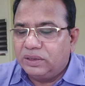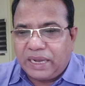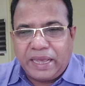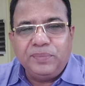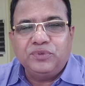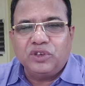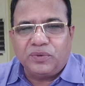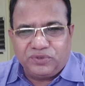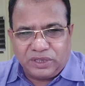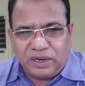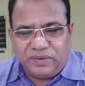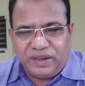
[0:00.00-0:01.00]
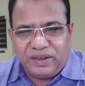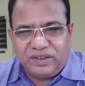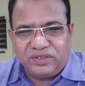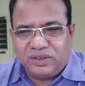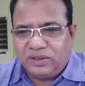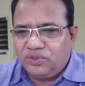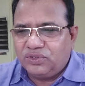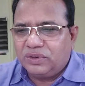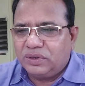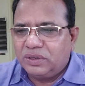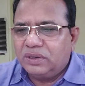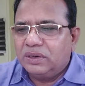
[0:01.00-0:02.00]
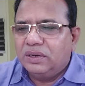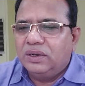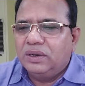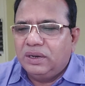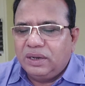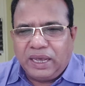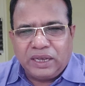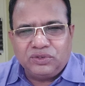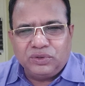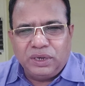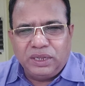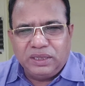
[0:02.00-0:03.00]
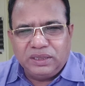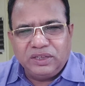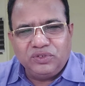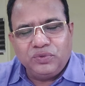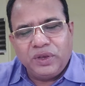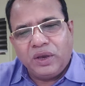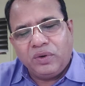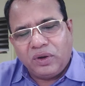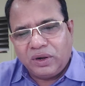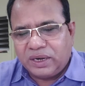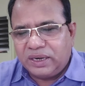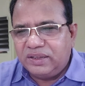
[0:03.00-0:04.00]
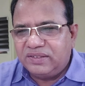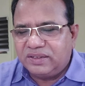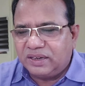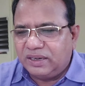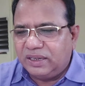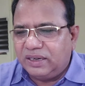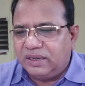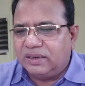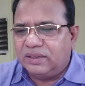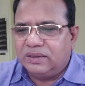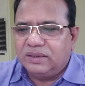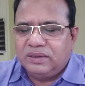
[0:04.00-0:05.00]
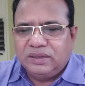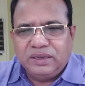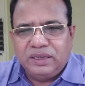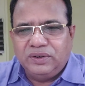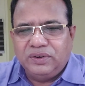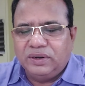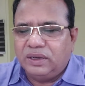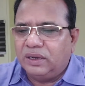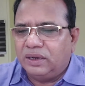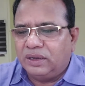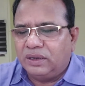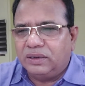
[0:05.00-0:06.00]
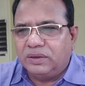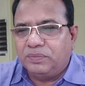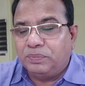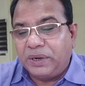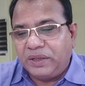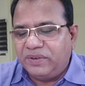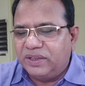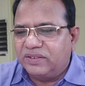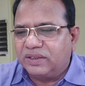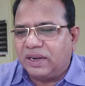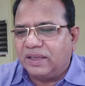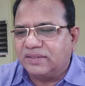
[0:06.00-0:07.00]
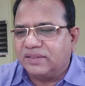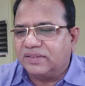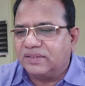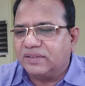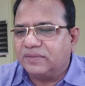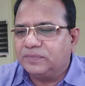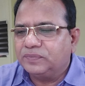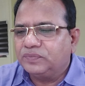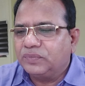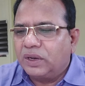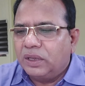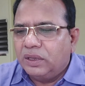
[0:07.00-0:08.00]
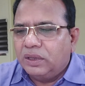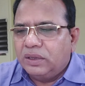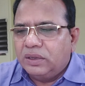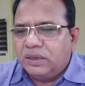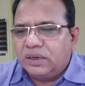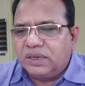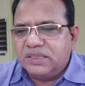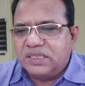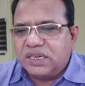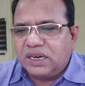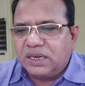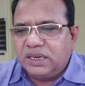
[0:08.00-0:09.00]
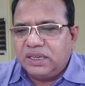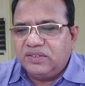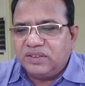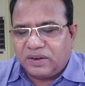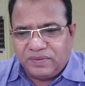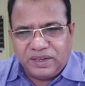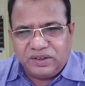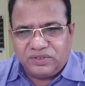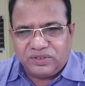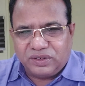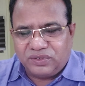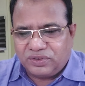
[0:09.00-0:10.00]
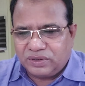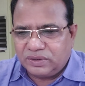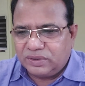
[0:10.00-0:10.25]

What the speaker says: Types of survey research. Actually, this we have already studied in previous classes. Constructing survey research.